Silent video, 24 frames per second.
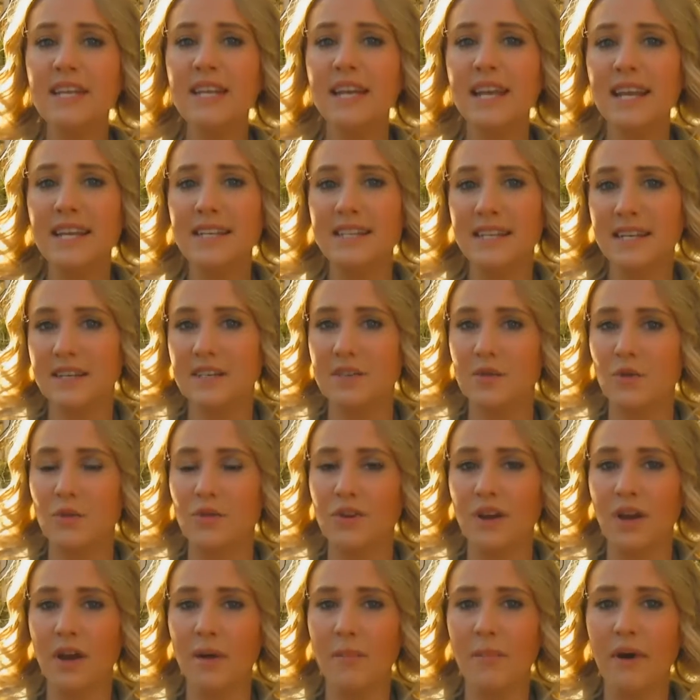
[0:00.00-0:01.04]
an eating
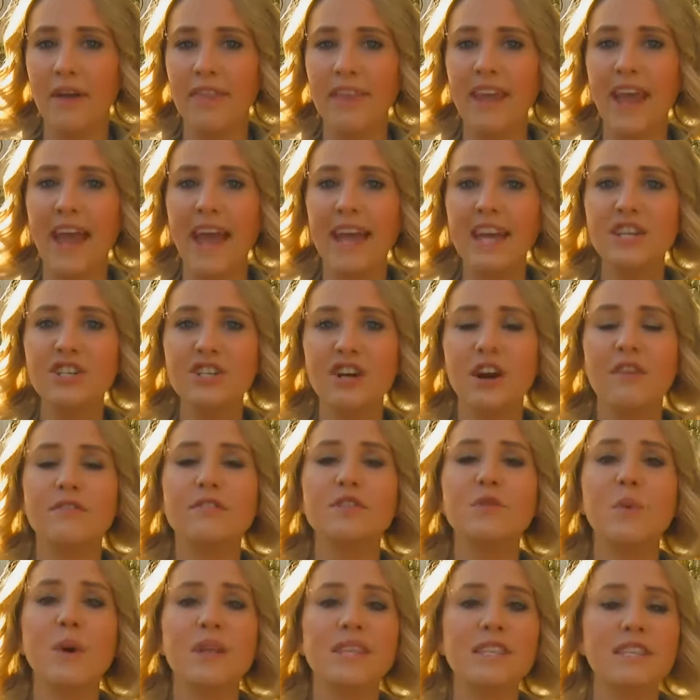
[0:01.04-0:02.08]
disorder by the age of
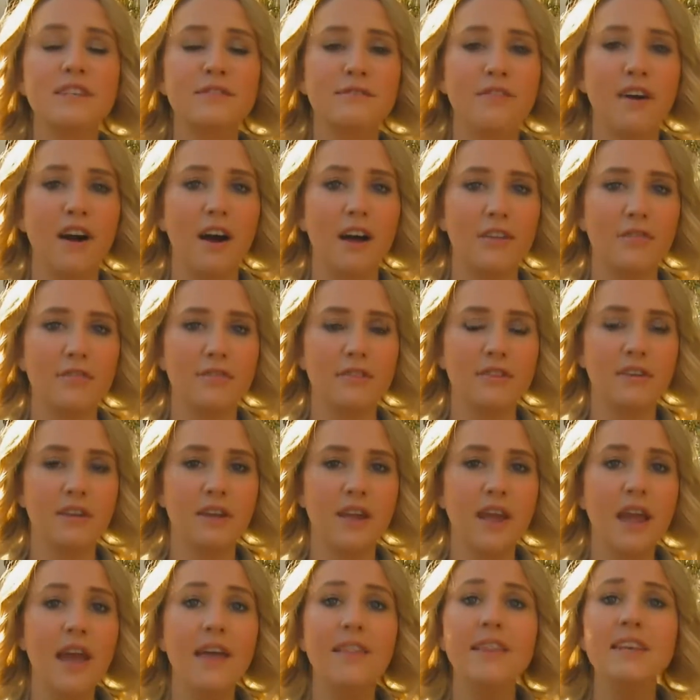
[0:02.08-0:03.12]
25.
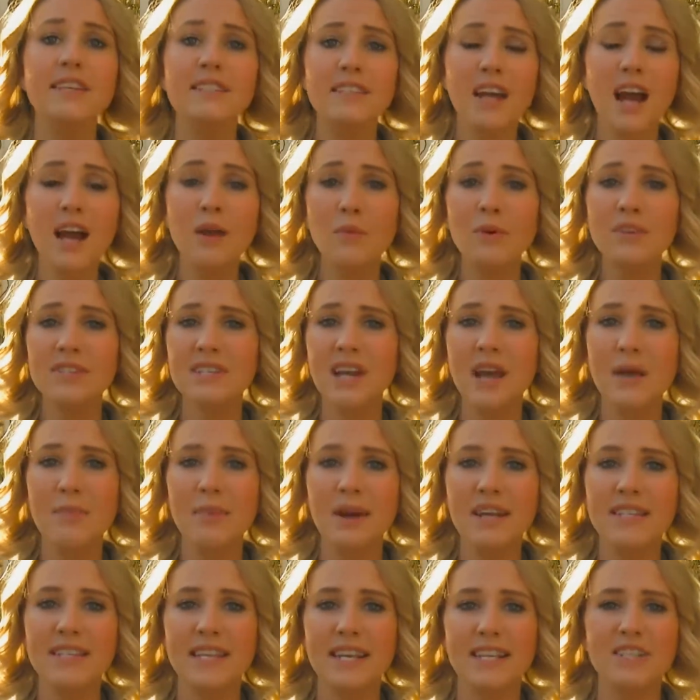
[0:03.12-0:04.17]
These type 1
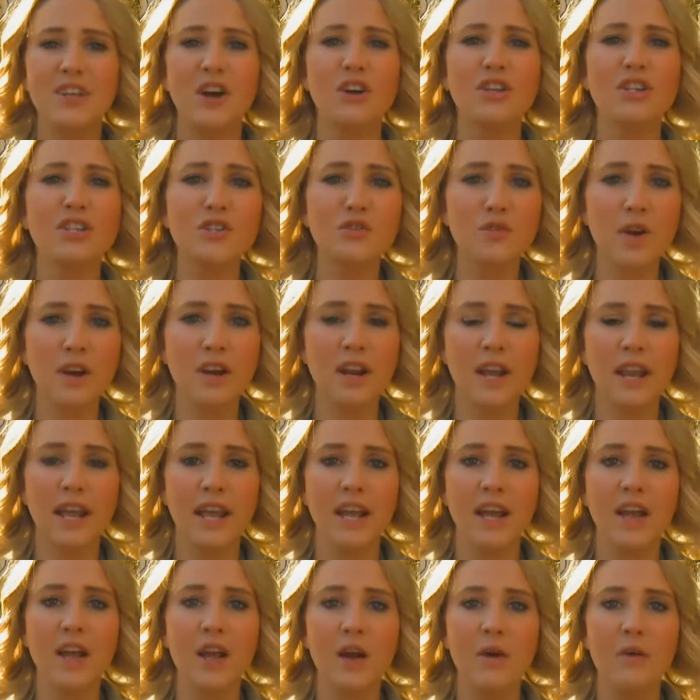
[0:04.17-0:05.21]
diabetics are
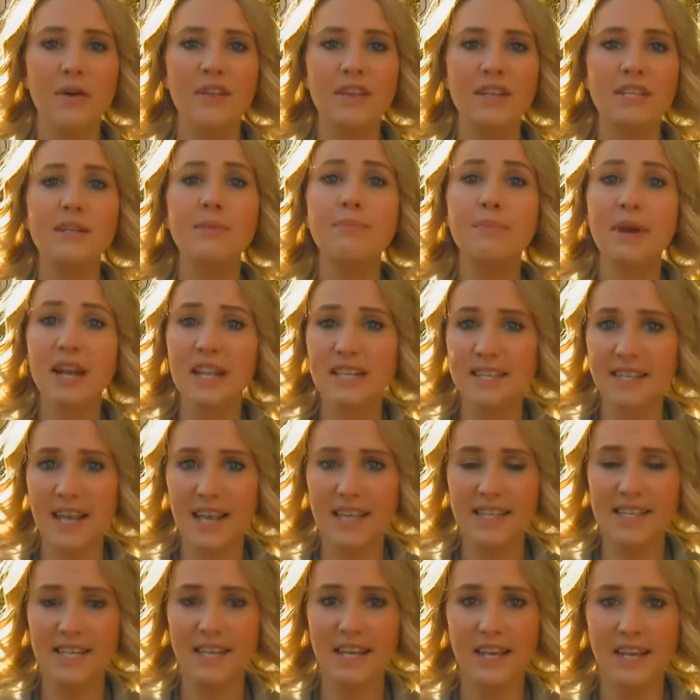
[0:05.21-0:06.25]
struggling with this
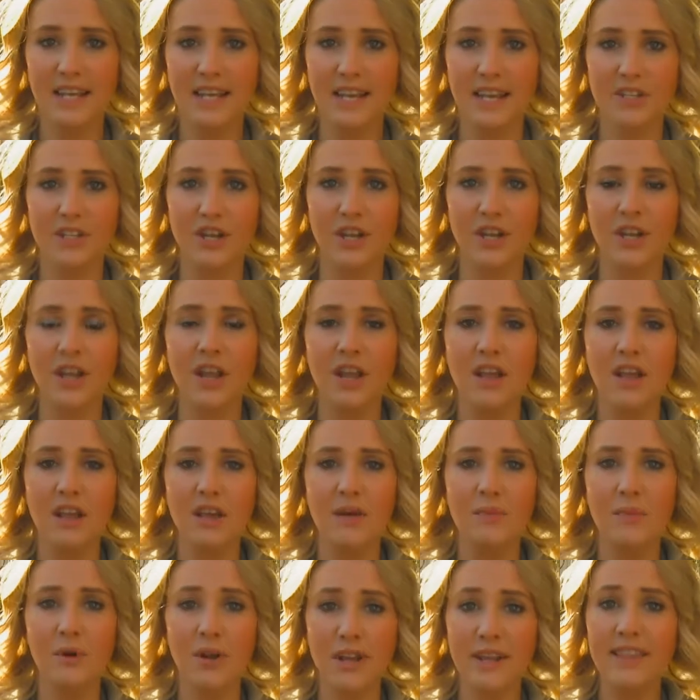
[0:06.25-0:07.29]
debilitating condition
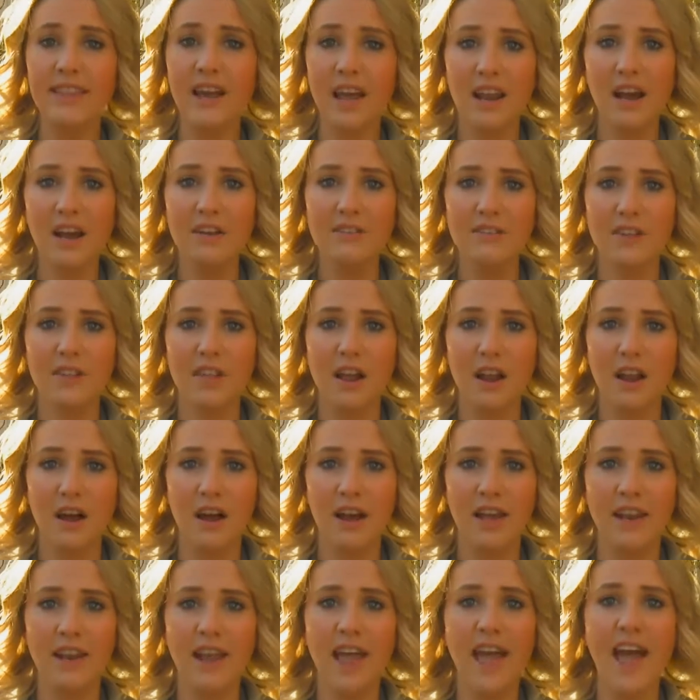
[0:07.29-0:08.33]
and putting their lives on the
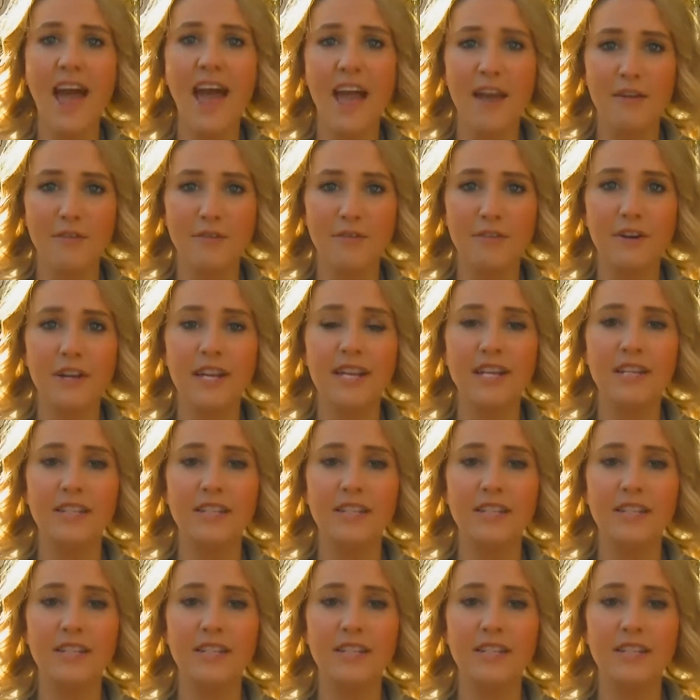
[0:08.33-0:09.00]
line every